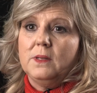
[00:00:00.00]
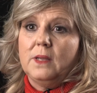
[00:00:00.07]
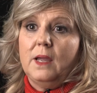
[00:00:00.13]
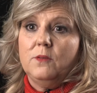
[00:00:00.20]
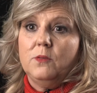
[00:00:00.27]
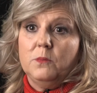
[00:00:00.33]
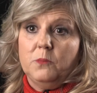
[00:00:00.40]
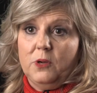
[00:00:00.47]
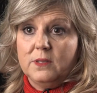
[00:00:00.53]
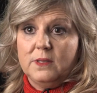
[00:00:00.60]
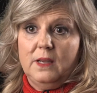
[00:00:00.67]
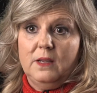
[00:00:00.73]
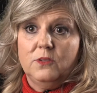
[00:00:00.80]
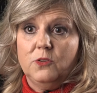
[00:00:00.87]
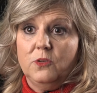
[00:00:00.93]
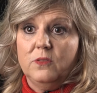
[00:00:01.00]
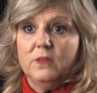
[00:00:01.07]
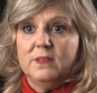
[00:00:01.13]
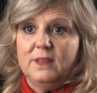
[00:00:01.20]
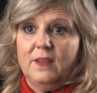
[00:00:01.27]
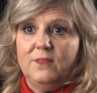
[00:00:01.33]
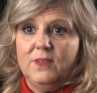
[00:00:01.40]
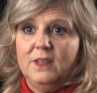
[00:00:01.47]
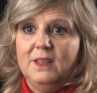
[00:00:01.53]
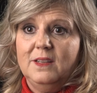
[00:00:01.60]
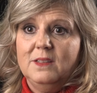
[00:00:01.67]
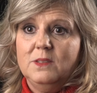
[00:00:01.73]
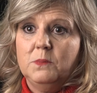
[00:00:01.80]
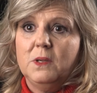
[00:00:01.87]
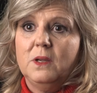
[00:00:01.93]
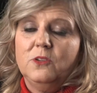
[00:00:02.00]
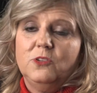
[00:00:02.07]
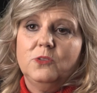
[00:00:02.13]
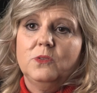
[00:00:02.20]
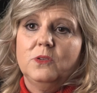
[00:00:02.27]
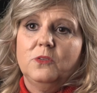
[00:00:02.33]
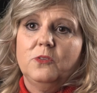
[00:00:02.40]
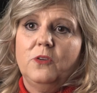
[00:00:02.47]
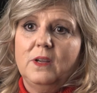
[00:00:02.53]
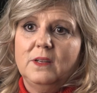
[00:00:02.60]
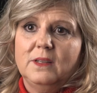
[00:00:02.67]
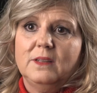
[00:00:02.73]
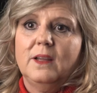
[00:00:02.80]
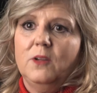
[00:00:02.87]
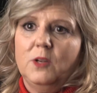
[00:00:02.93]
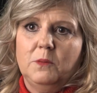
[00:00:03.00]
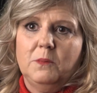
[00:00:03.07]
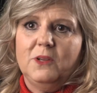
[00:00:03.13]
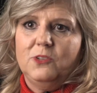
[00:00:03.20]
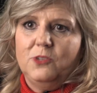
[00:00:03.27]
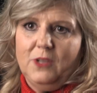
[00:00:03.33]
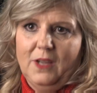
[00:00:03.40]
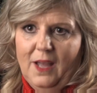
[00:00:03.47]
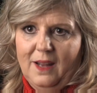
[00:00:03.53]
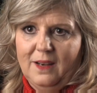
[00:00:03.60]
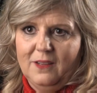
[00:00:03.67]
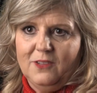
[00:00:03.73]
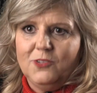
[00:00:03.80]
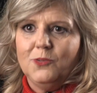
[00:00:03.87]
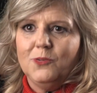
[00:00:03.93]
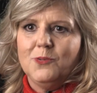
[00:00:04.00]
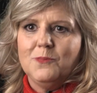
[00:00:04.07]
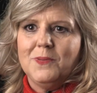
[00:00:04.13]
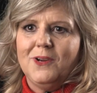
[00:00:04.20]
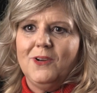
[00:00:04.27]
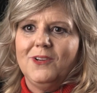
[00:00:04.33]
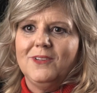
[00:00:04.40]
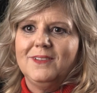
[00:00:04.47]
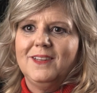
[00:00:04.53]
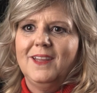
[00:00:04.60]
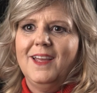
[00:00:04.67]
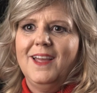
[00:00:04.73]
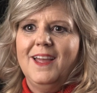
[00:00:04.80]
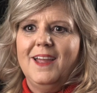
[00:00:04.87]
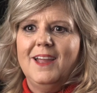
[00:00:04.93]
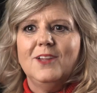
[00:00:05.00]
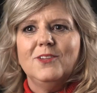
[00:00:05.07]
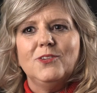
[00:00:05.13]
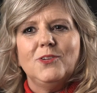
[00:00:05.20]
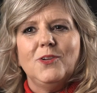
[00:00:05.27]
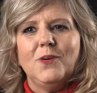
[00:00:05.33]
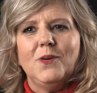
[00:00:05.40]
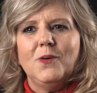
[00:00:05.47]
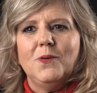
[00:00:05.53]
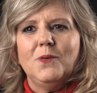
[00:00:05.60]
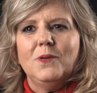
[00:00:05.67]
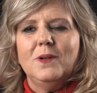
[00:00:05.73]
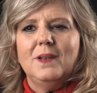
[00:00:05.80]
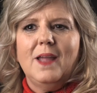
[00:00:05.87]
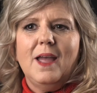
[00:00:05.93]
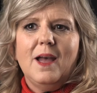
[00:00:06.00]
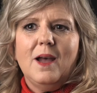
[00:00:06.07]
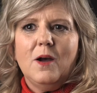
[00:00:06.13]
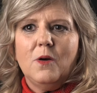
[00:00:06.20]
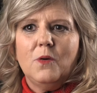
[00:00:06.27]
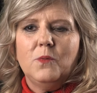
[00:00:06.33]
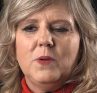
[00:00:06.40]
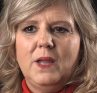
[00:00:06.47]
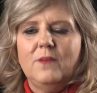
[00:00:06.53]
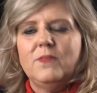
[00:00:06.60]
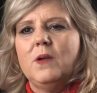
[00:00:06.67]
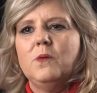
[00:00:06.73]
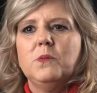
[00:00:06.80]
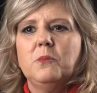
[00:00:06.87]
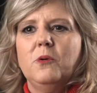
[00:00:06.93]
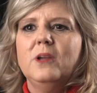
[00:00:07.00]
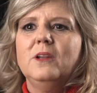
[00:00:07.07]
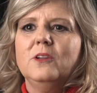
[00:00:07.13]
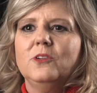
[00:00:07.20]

died from breast cancer in the 70s because she was afraid to tell anybody she had it. She was embarrassed. And so now we have that with brain